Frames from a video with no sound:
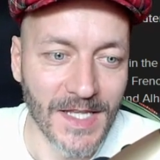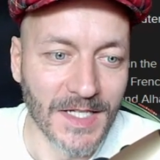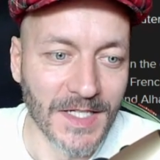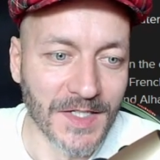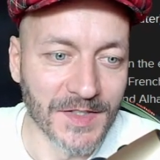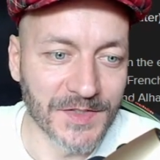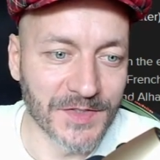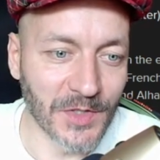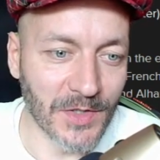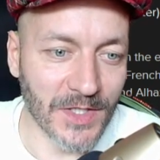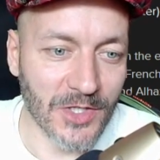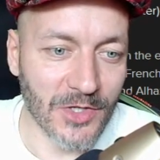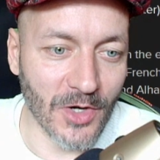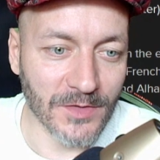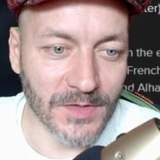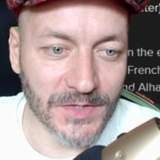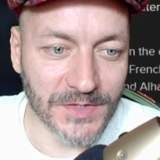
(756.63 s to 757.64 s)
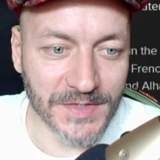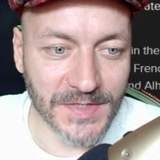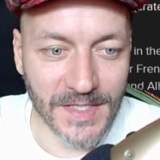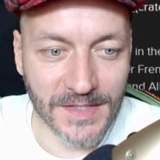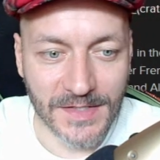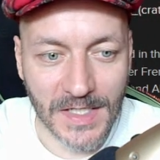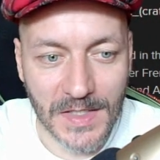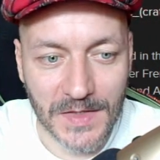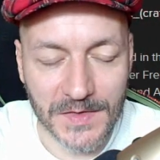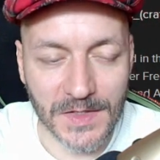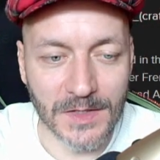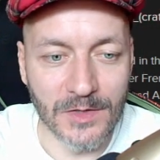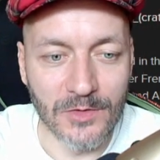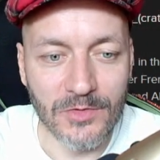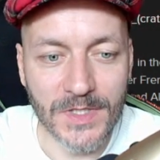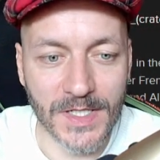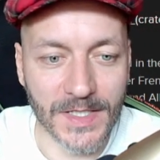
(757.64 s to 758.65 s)
So the Condorcet is a
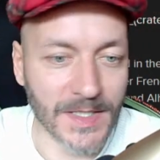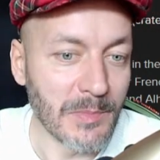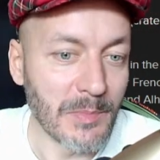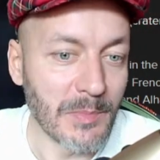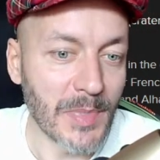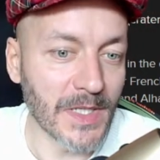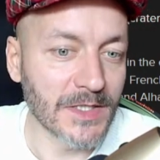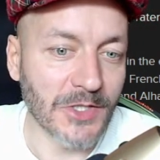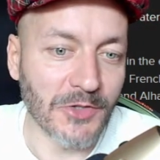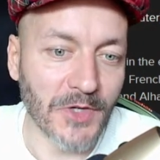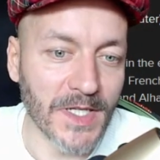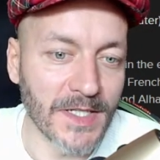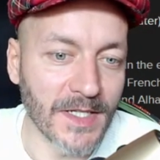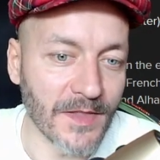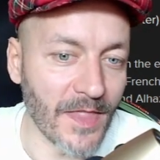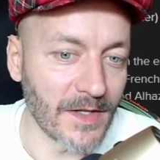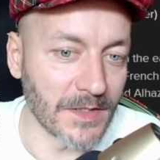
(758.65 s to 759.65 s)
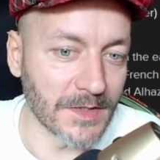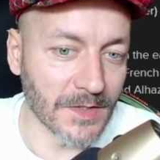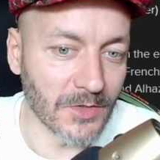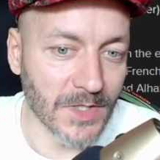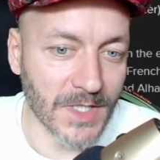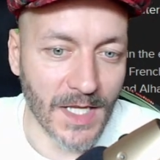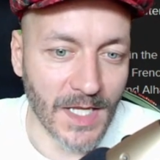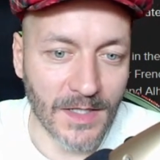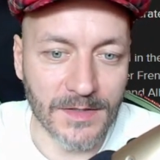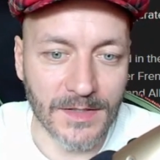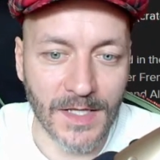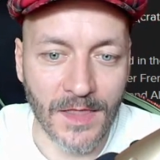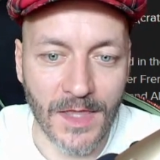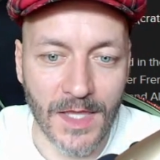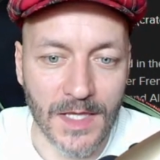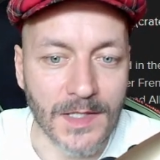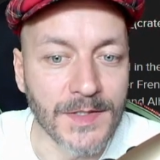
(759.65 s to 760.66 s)
lunar impact crater that is located in
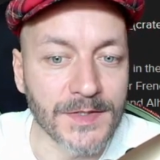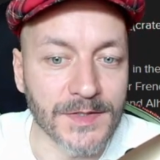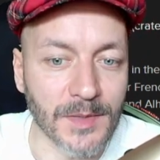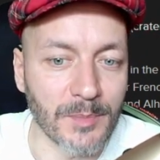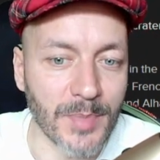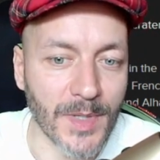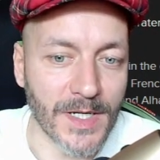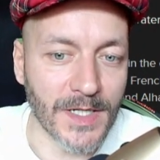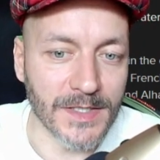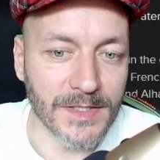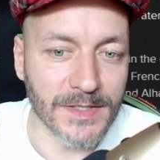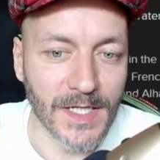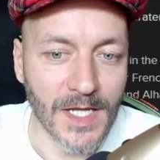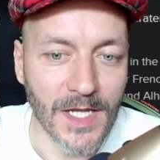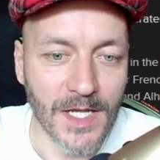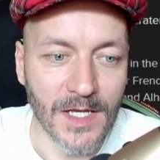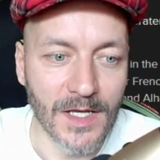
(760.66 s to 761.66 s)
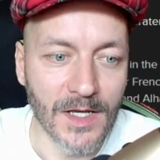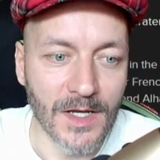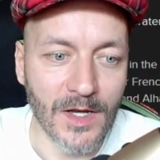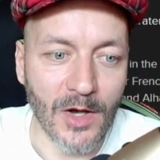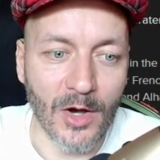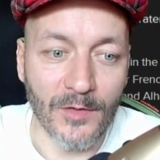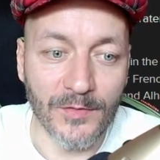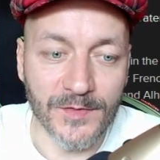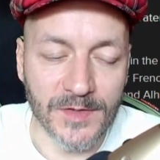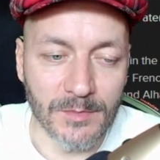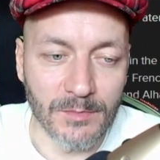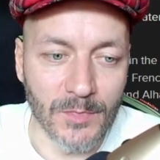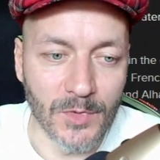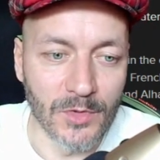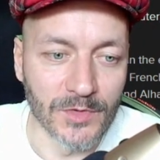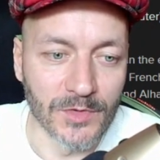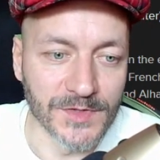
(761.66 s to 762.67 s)
the eastern part of the
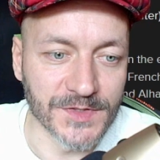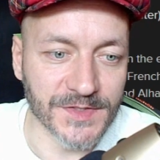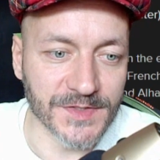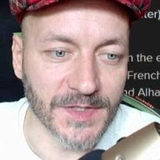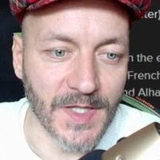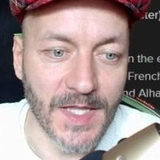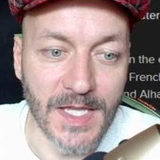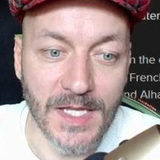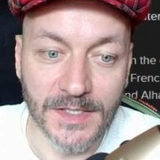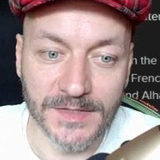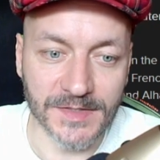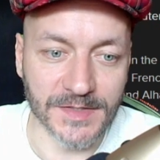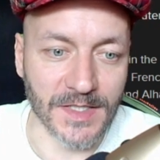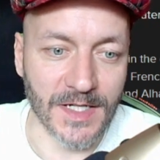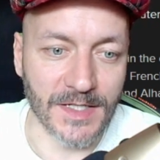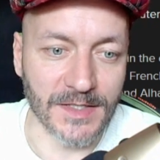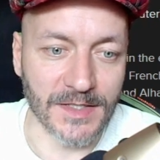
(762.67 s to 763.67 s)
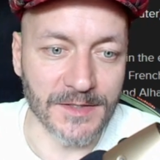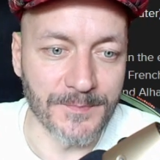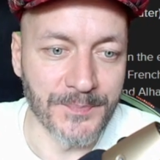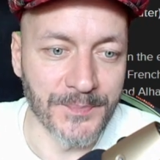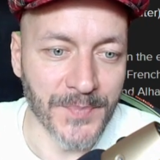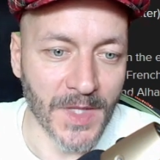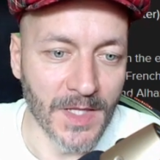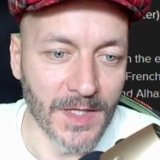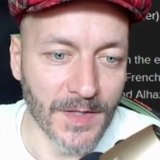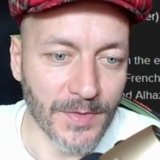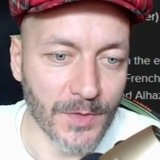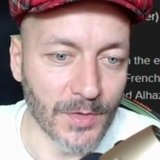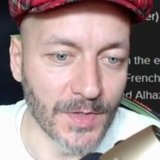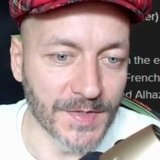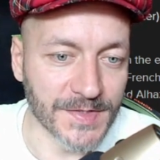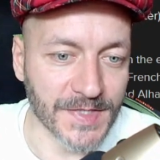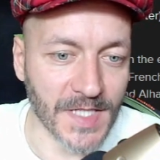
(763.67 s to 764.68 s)
moon's near side, to
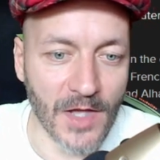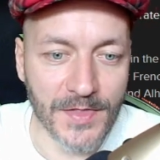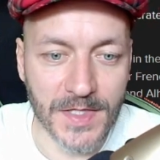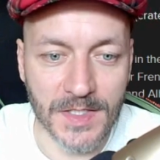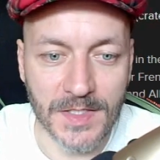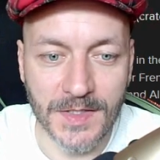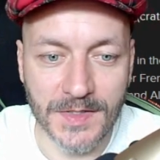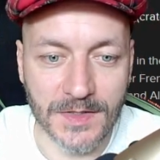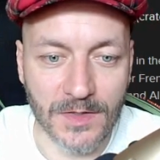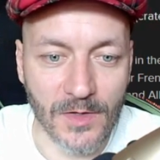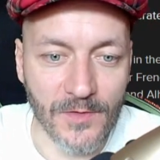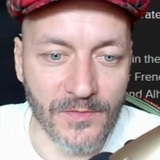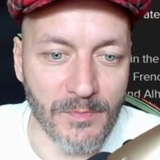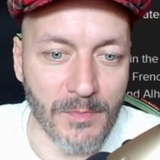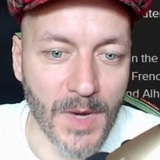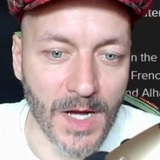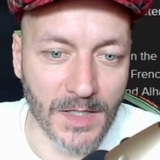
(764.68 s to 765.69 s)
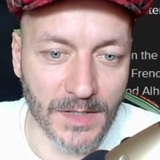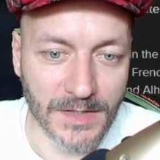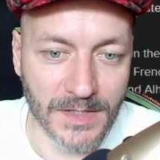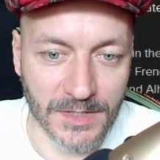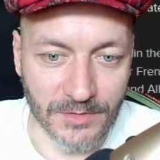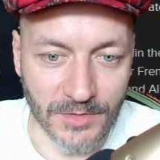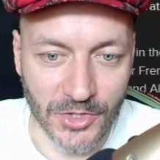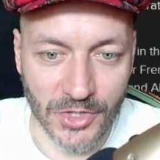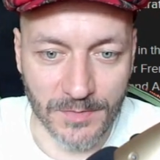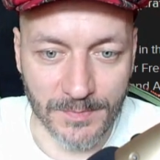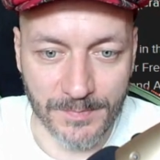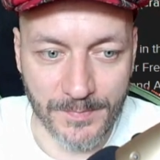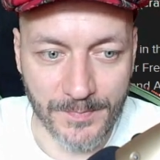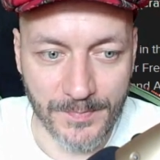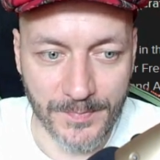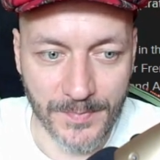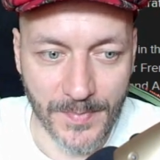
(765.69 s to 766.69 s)
the southeast of Mare Crisium,
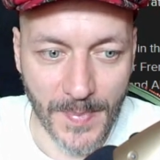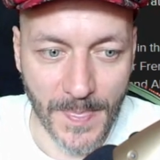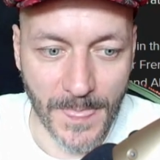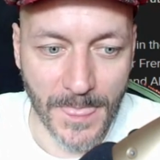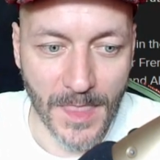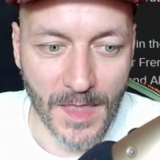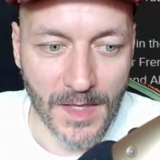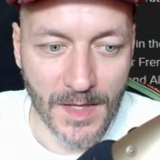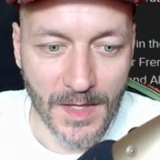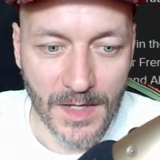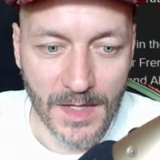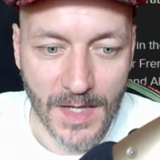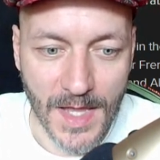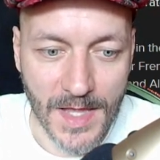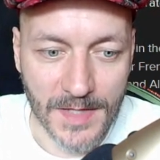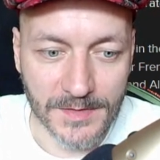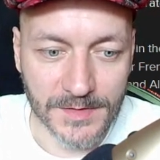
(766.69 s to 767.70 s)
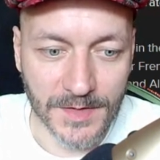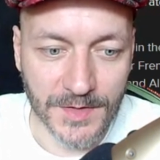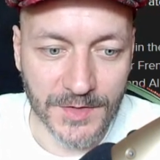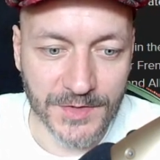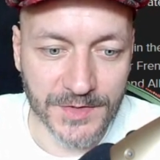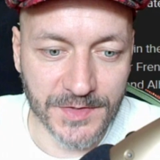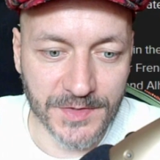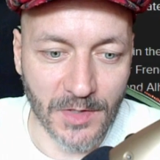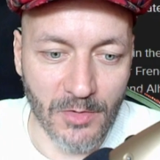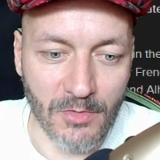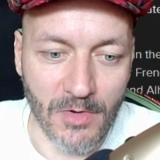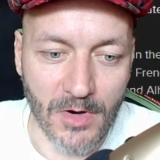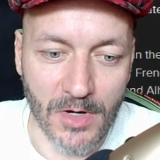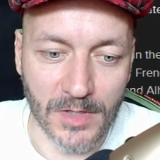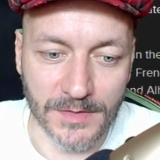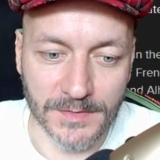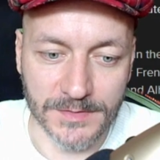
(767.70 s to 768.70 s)
and so
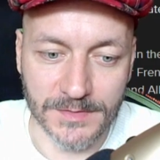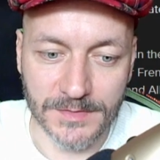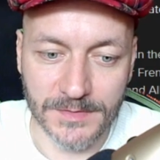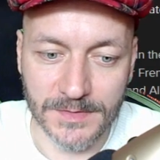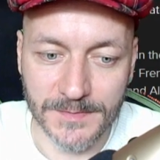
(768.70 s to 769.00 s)
on.